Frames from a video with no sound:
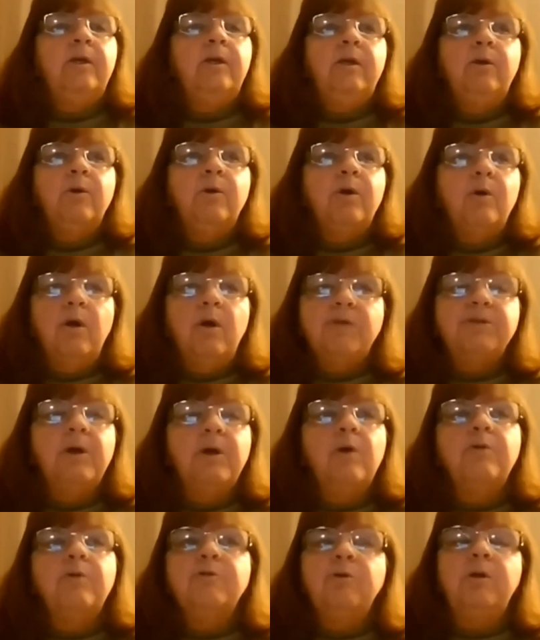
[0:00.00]
You could also
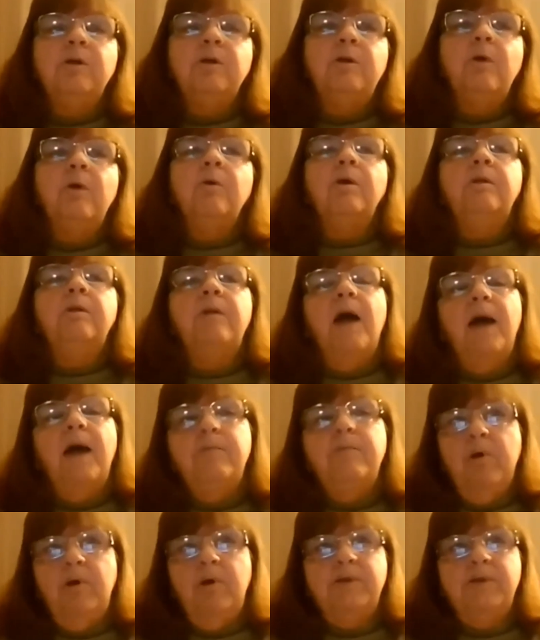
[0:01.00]
go through your local
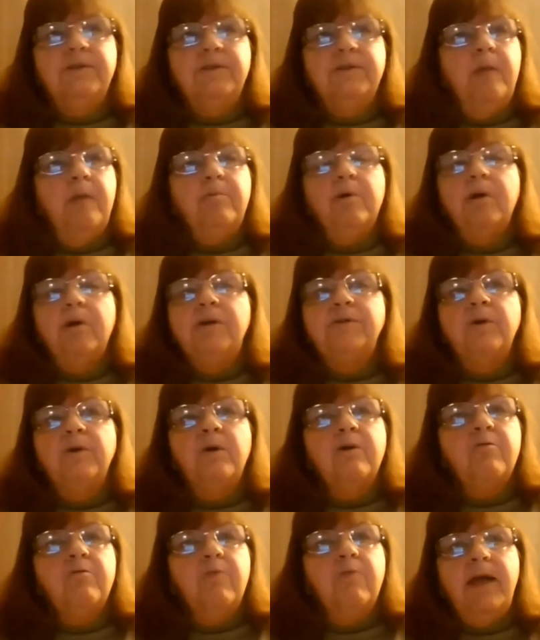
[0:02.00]
libraries. Libraries are
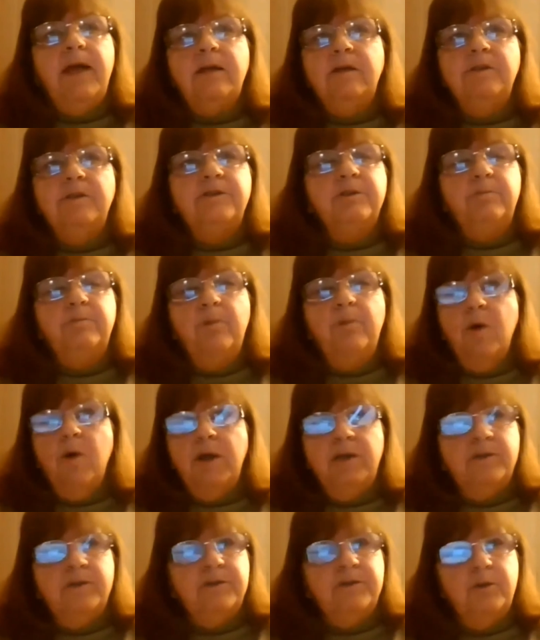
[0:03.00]
great in
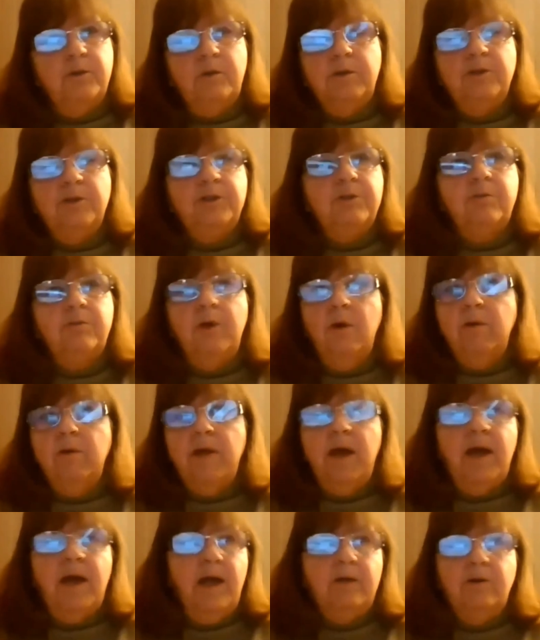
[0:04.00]
supporting students. You know
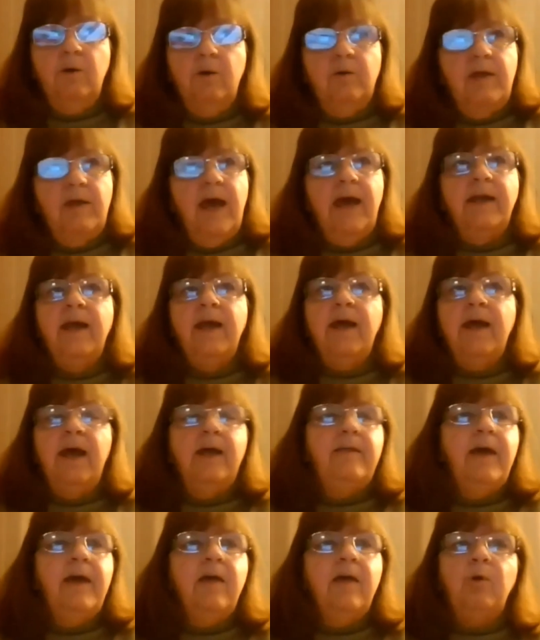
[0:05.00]
that, I know that.
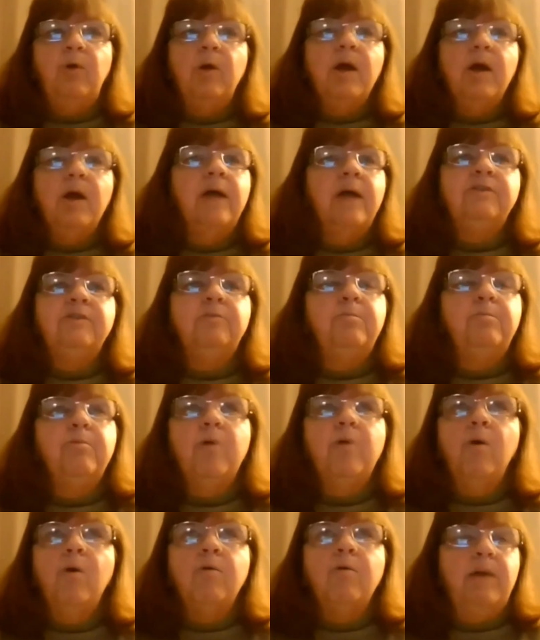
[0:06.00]
And they have all kinds of
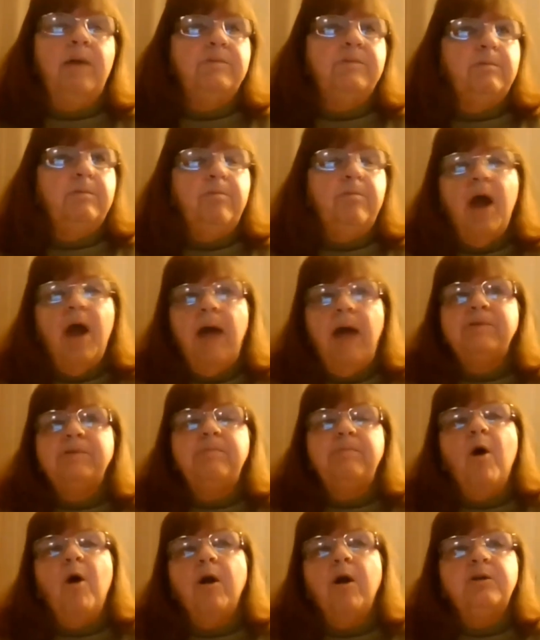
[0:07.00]
programs, and perhaps
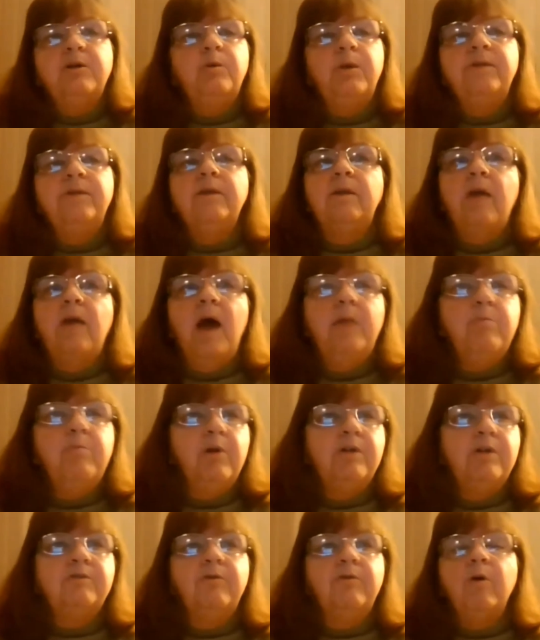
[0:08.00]
partner with the
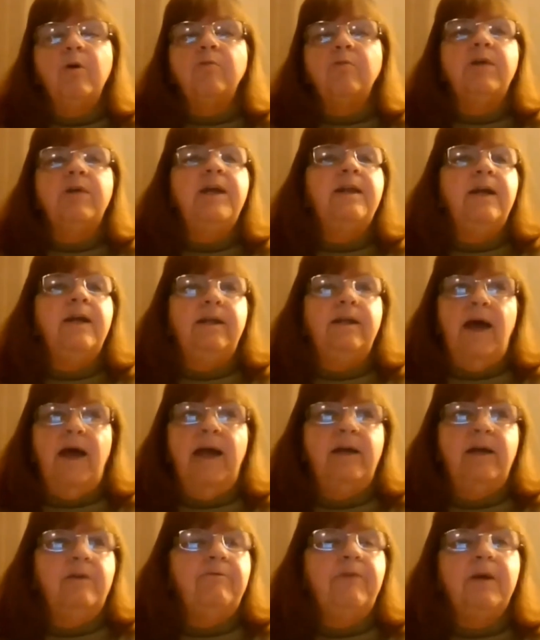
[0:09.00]
libraries for a reading
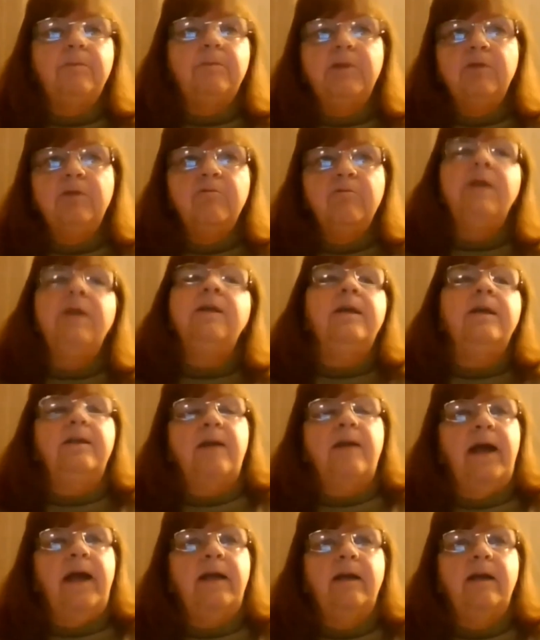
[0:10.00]
night, a family reading
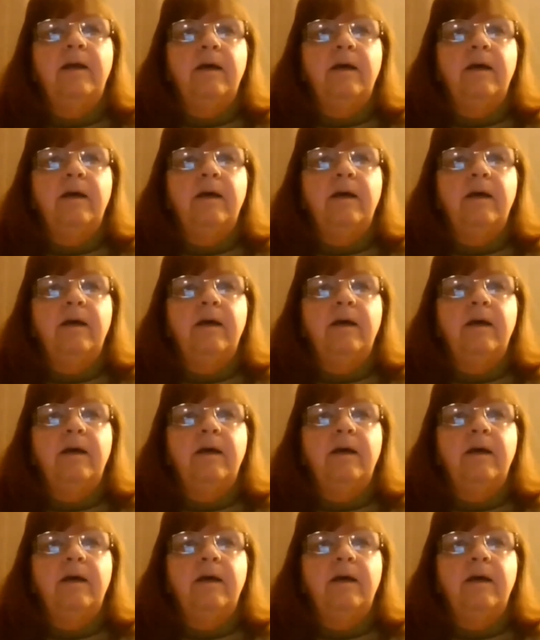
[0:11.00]
night.